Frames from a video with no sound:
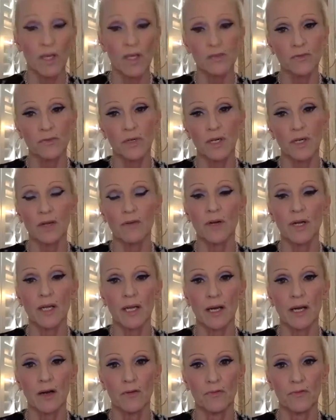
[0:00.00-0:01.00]
really, really
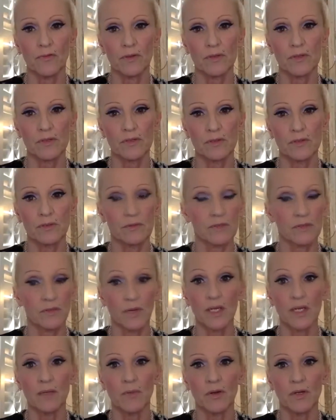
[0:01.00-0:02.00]
helpful to
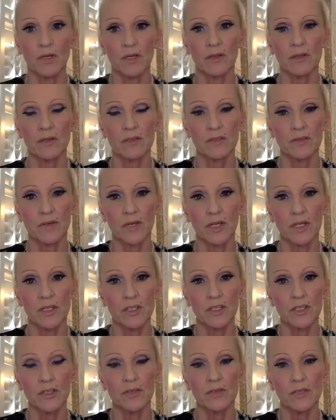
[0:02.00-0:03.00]
anybody that's looking
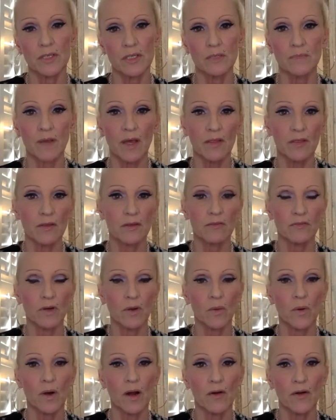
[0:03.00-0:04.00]
to use this method of
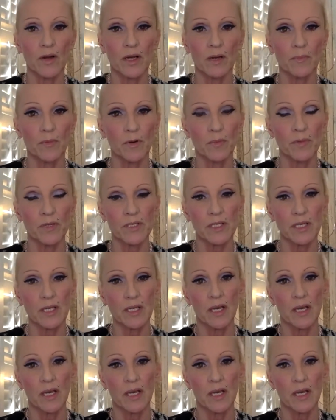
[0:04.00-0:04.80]
acquiring a property.